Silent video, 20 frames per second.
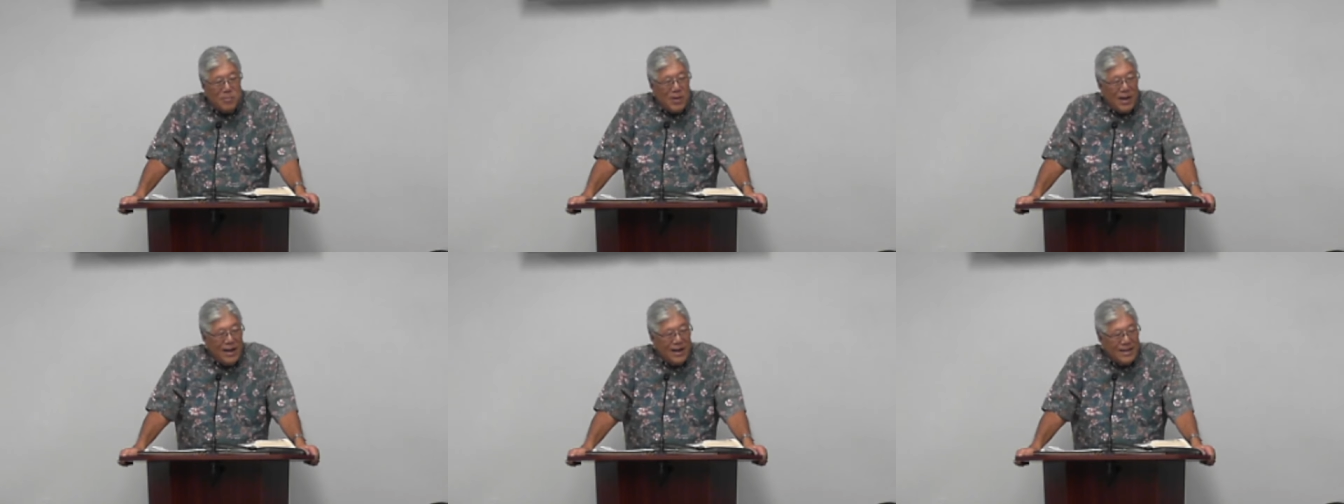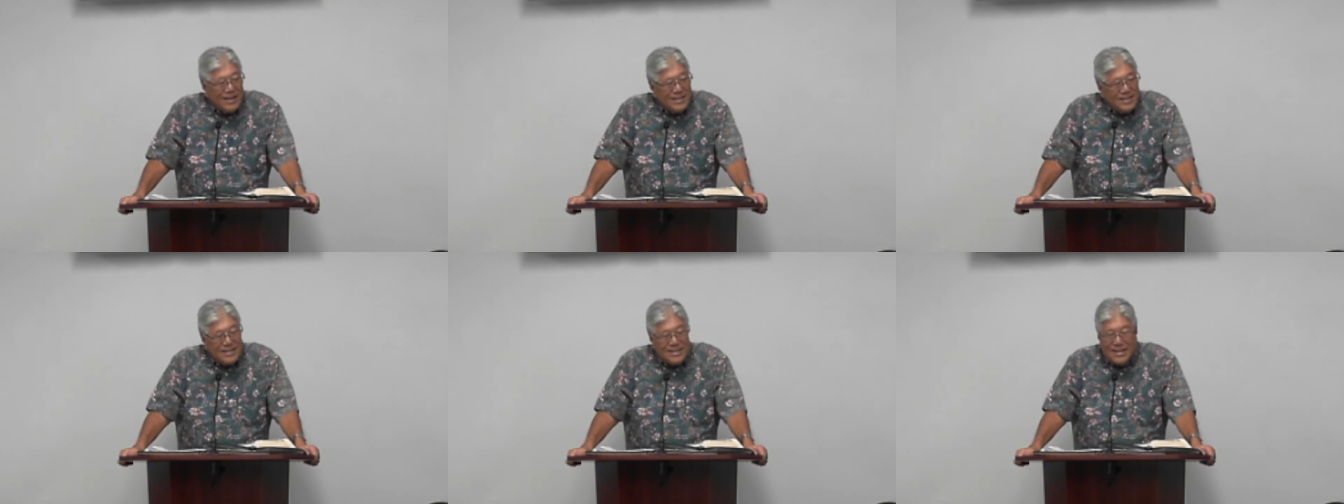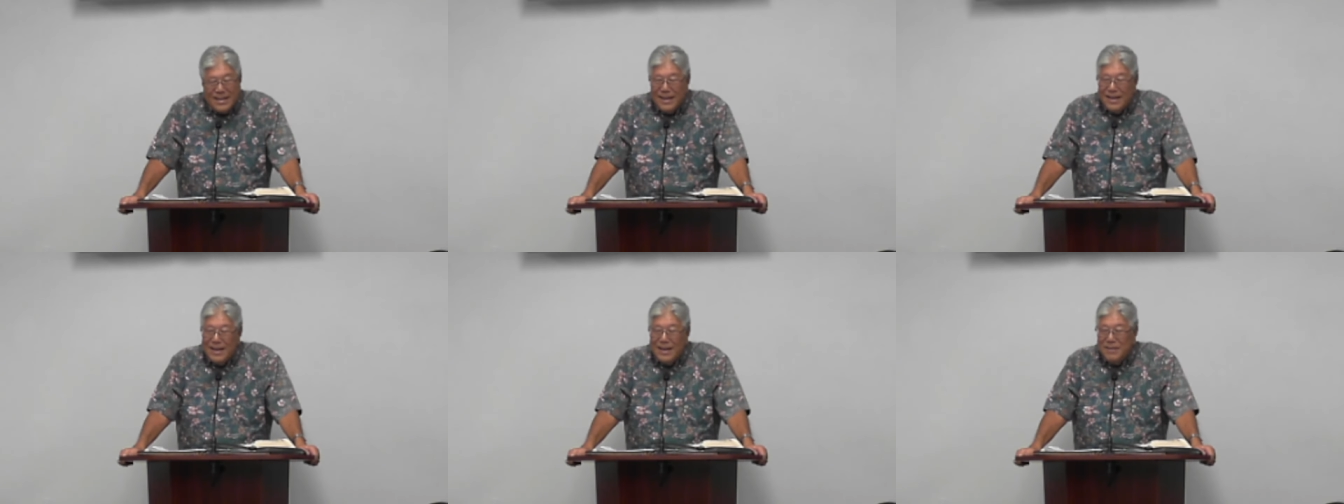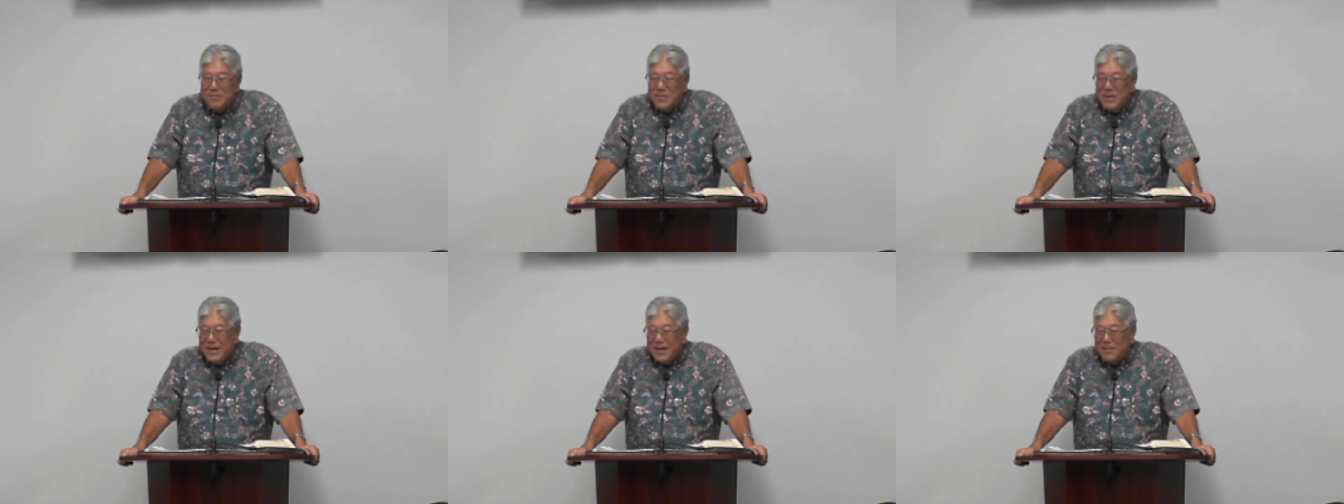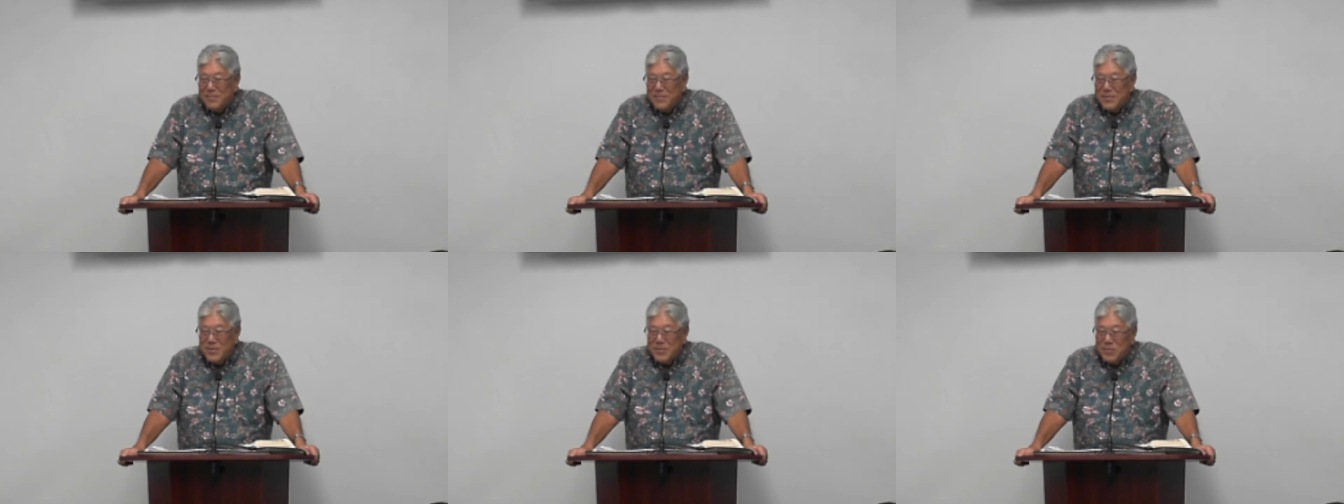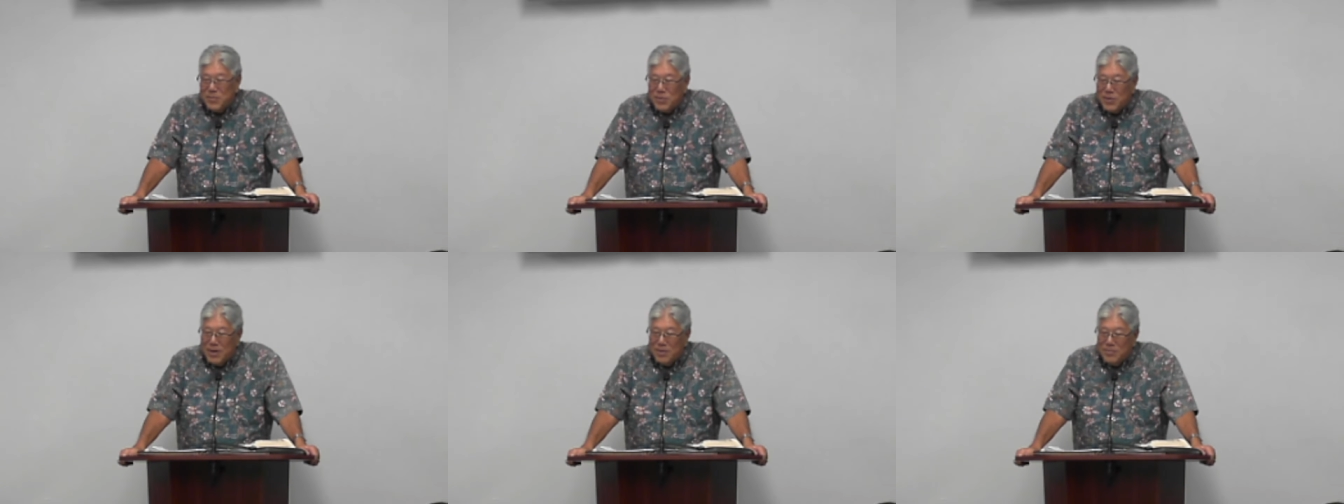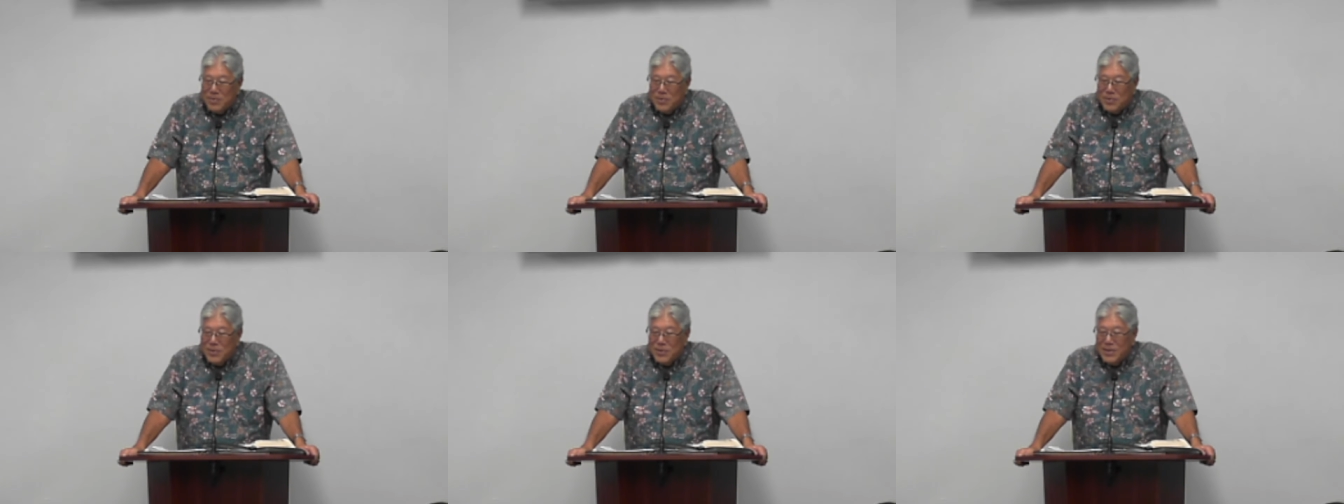back and say, yeah, I'm comfortable,
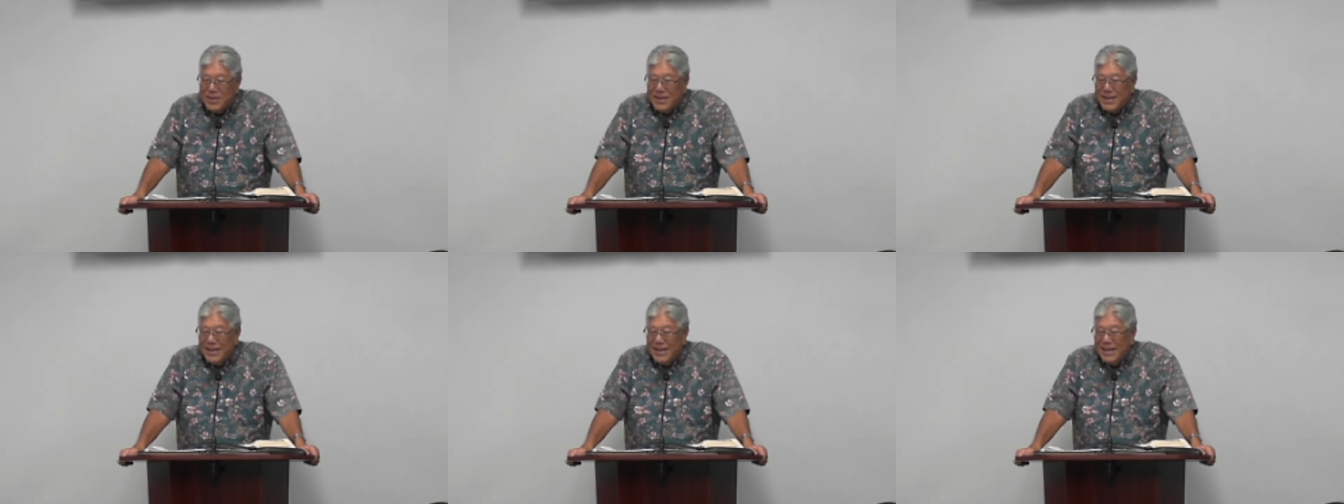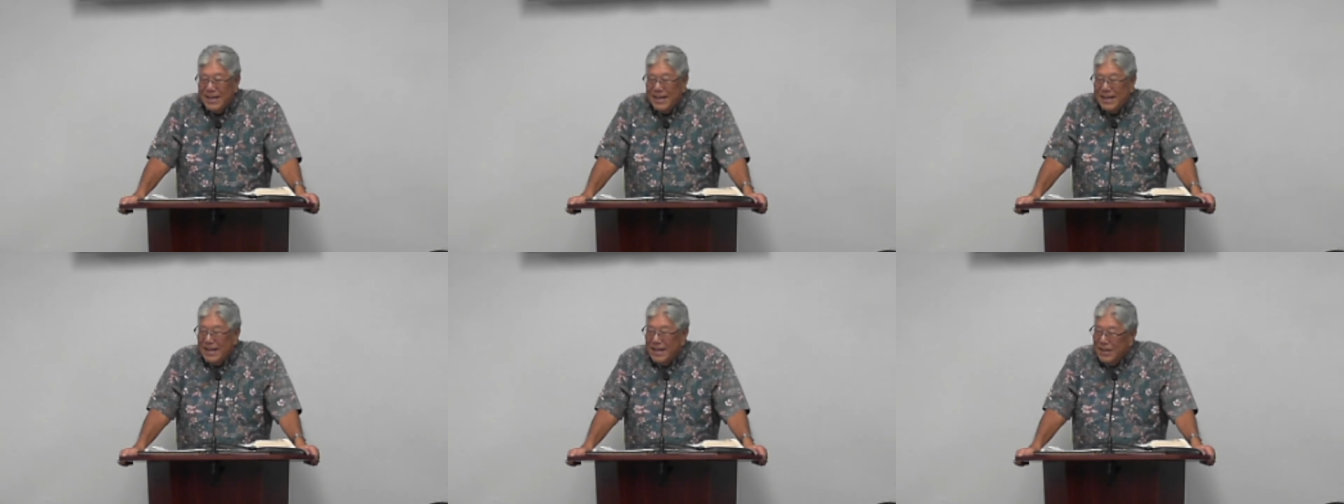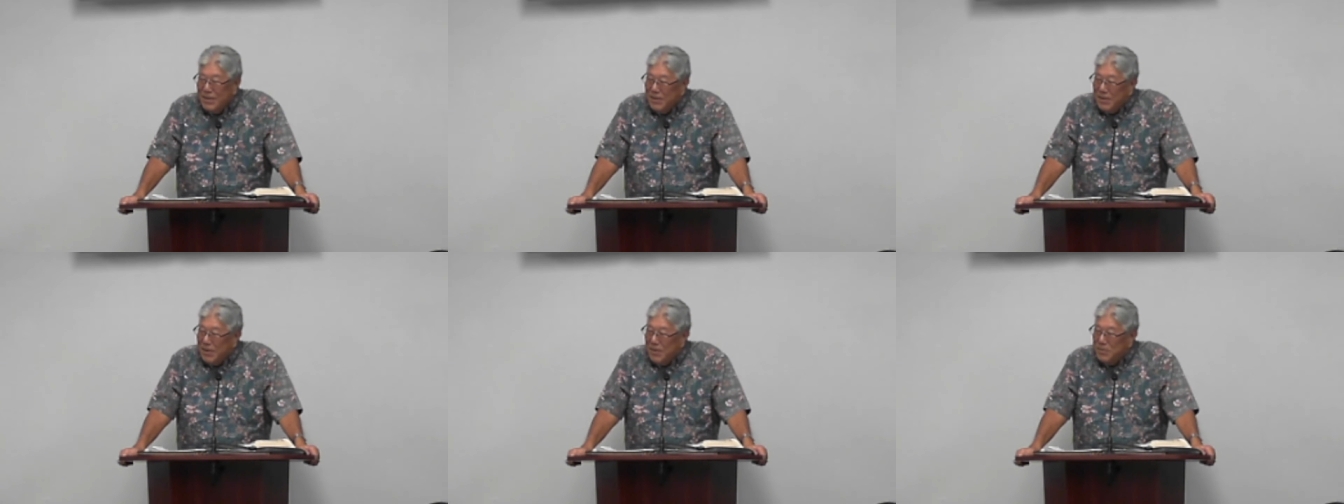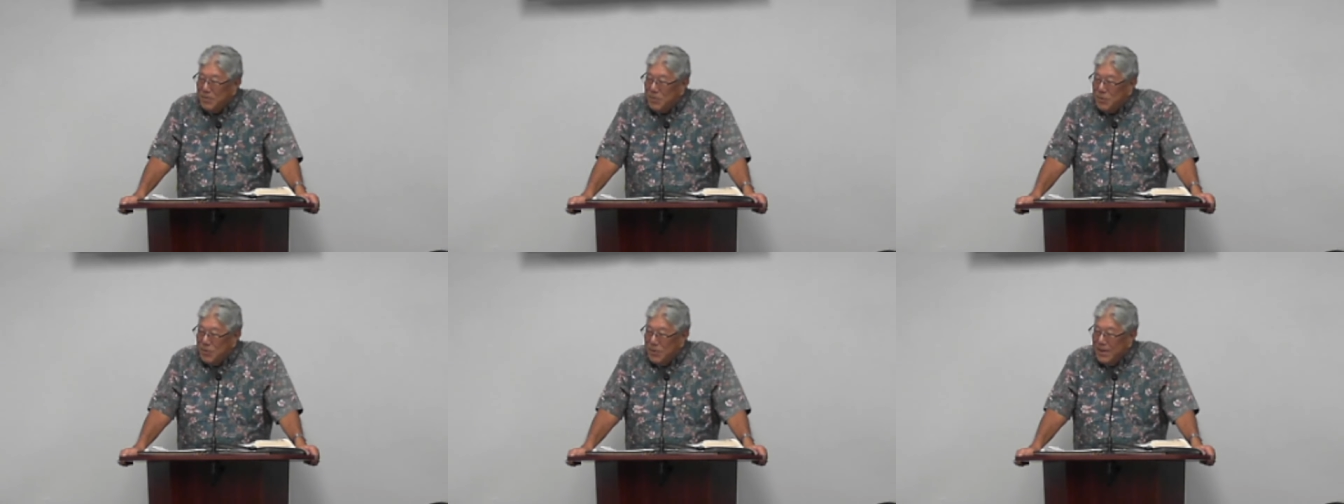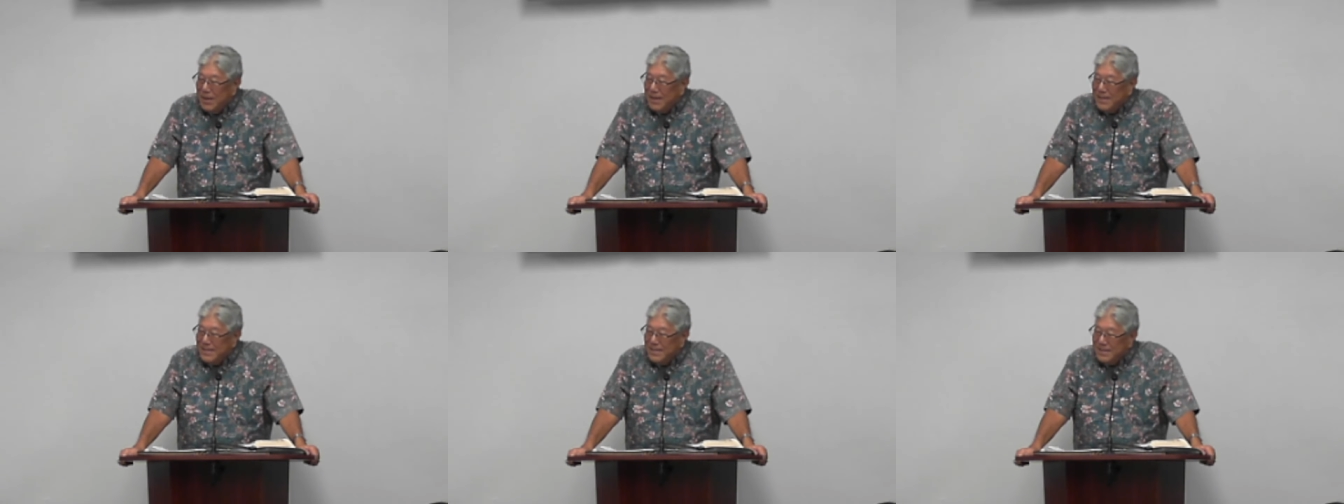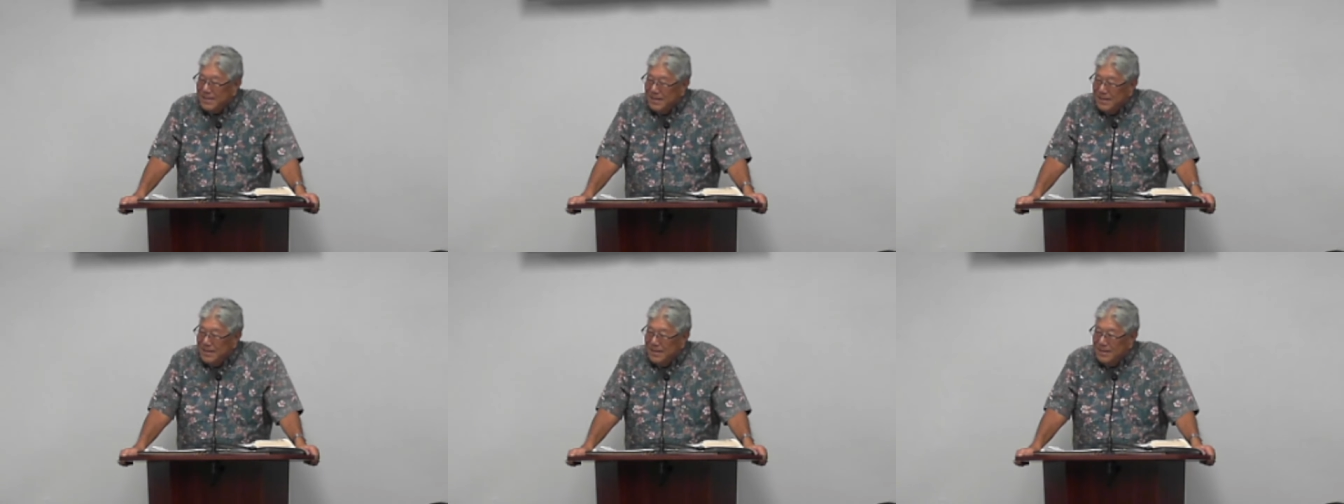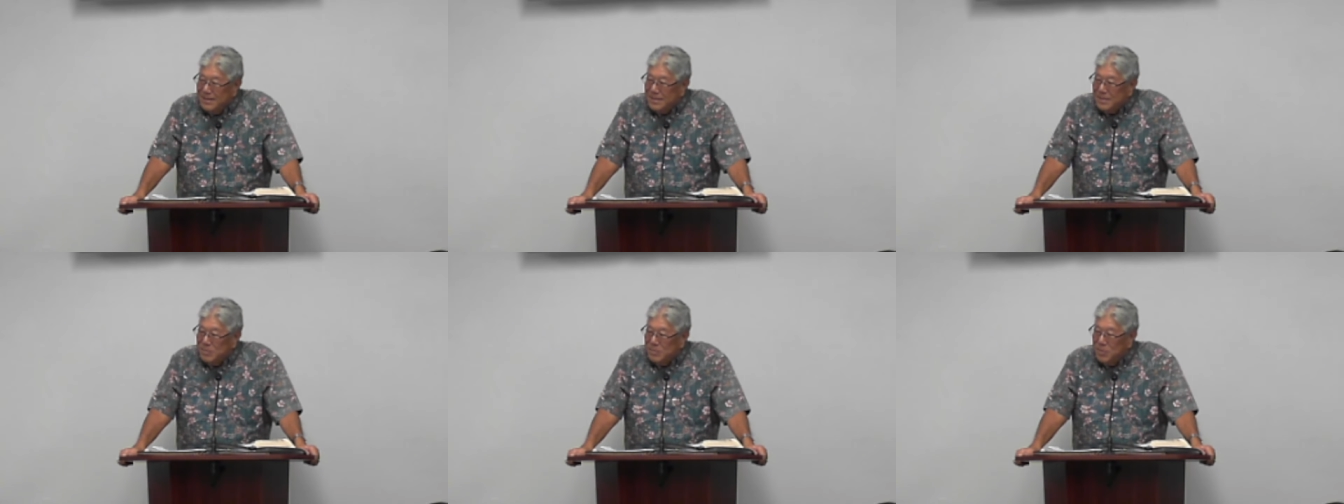I'm good, you know, I'm good as it
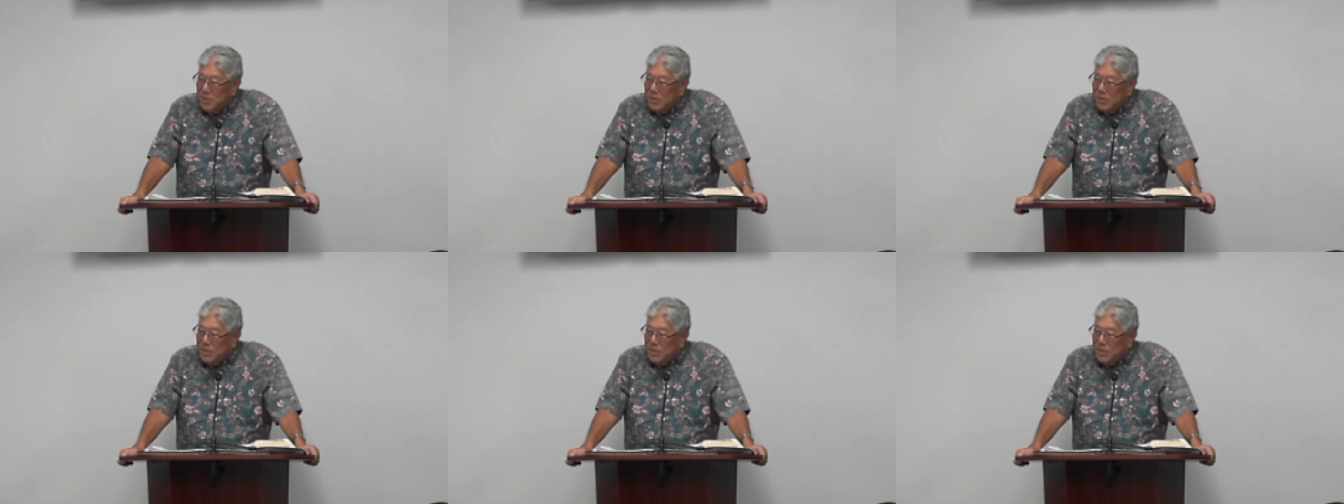is.